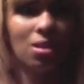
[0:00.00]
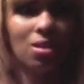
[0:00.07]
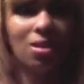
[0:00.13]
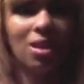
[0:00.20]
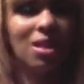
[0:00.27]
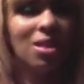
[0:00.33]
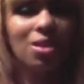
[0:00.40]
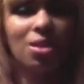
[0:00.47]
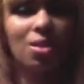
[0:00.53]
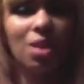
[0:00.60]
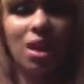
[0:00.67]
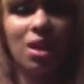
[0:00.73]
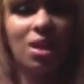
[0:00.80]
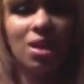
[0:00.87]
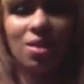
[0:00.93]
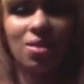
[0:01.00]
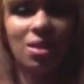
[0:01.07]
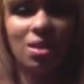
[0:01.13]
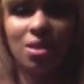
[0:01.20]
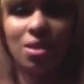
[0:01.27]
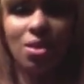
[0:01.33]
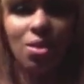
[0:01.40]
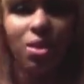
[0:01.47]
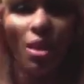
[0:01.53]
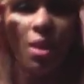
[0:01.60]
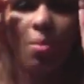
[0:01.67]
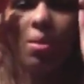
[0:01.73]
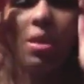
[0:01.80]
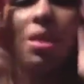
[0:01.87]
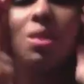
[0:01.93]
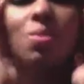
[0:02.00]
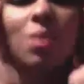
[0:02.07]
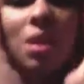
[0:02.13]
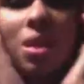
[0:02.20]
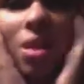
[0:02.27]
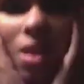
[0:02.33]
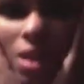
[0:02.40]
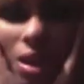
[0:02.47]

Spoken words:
That's so I can't even go there. But that's been